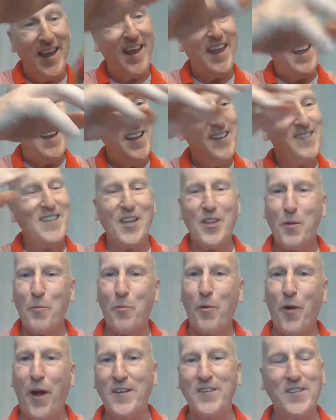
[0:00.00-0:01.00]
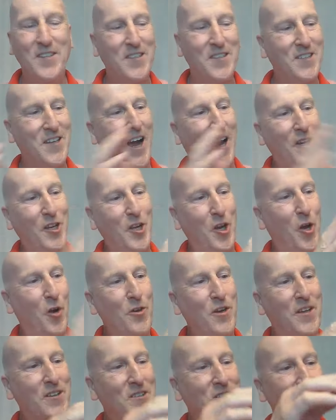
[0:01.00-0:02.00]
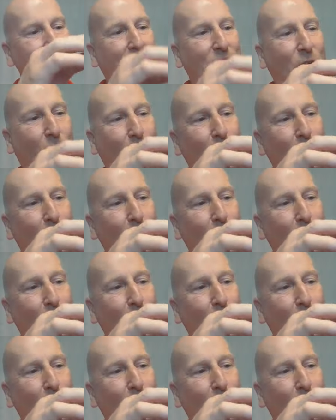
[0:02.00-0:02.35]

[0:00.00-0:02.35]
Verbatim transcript: it is on the pricey side. You know, you can see I've